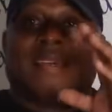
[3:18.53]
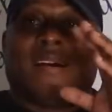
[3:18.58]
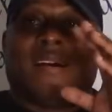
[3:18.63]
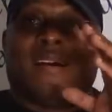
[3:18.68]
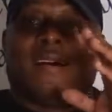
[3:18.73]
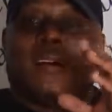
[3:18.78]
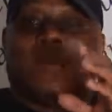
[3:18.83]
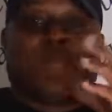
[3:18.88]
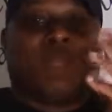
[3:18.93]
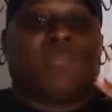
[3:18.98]

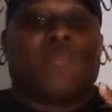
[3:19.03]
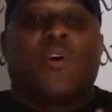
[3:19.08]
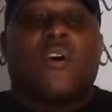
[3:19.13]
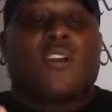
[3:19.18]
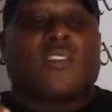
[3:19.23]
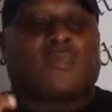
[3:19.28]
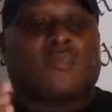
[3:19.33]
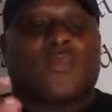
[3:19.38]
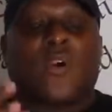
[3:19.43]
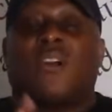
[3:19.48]
um,
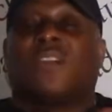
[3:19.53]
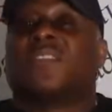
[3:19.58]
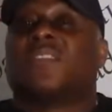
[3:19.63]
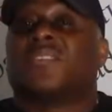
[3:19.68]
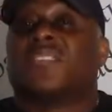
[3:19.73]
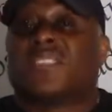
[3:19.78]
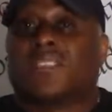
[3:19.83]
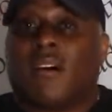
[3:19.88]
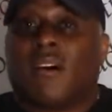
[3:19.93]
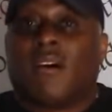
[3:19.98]
Mark Marc
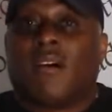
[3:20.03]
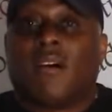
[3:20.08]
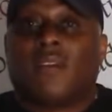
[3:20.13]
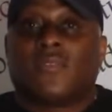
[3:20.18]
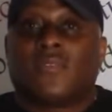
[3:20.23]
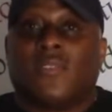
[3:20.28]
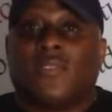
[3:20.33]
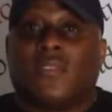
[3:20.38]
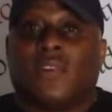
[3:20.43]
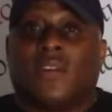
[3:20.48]

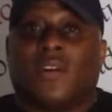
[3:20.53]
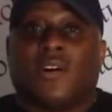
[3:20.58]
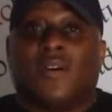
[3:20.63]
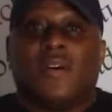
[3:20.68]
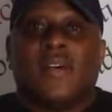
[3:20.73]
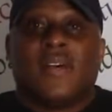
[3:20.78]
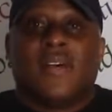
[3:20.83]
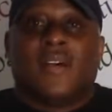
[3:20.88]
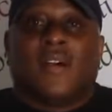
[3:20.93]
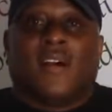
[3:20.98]
Gasol, you
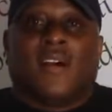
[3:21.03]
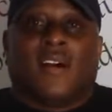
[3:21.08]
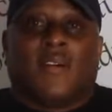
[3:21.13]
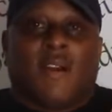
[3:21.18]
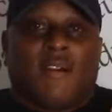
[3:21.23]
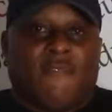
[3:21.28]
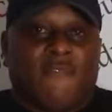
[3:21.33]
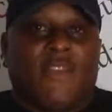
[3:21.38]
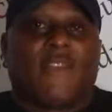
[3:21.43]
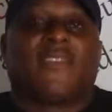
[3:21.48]
know,
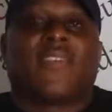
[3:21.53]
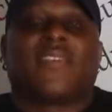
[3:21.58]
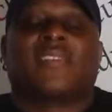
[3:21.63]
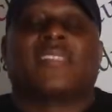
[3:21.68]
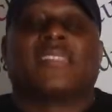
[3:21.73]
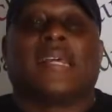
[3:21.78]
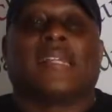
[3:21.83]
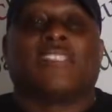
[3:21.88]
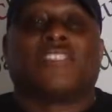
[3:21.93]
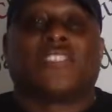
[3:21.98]
uh, a very
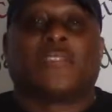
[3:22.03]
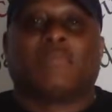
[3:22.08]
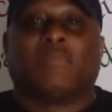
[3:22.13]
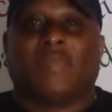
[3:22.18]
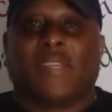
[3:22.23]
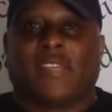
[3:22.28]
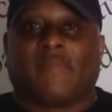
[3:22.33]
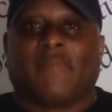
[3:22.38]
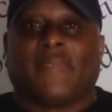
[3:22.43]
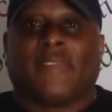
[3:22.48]
intelligent
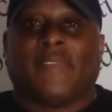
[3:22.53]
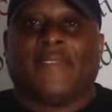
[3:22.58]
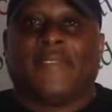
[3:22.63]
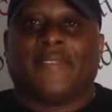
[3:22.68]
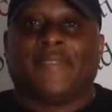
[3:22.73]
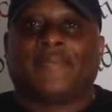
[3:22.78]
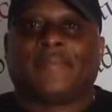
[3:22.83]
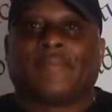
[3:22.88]
big man.